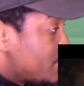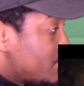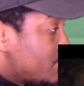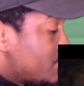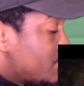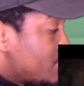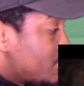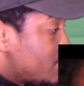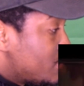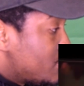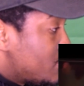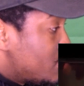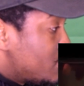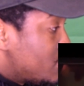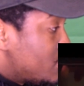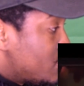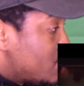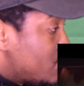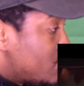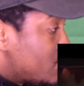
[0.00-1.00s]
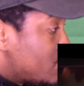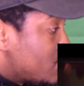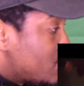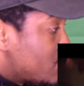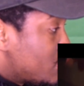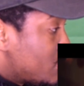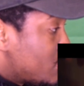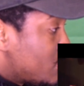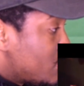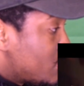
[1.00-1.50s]

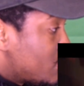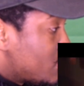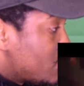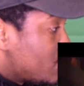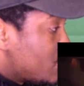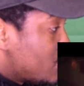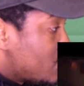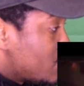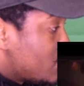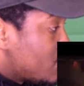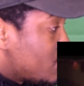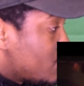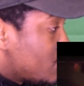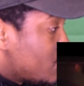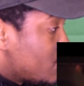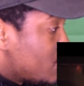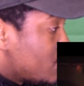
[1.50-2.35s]
Nobody speaks.